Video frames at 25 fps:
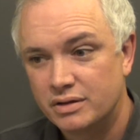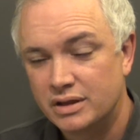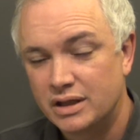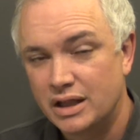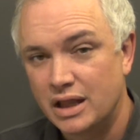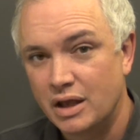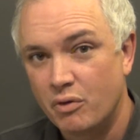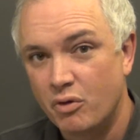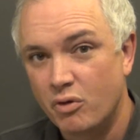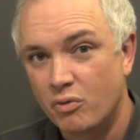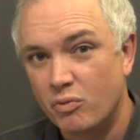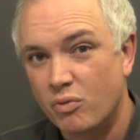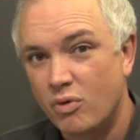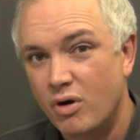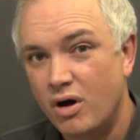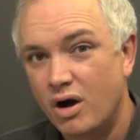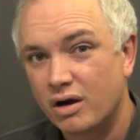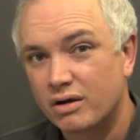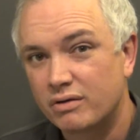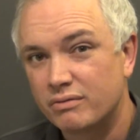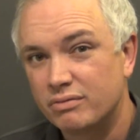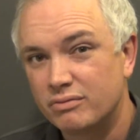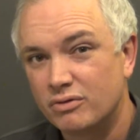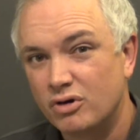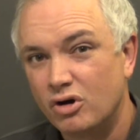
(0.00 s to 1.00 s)
they would
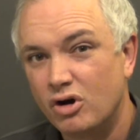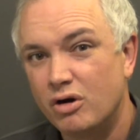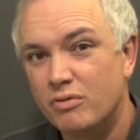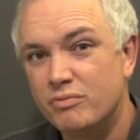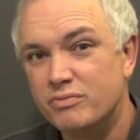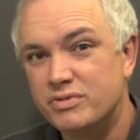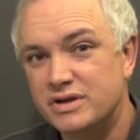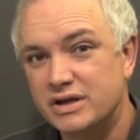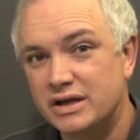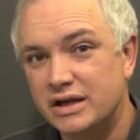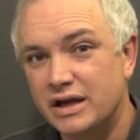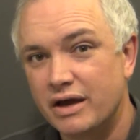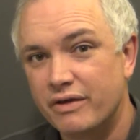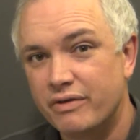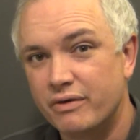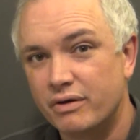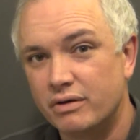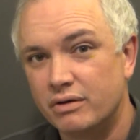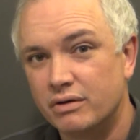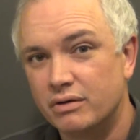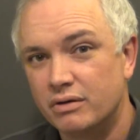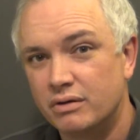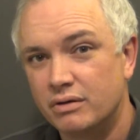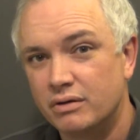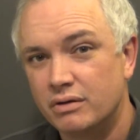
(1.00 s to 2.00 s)
walk home together.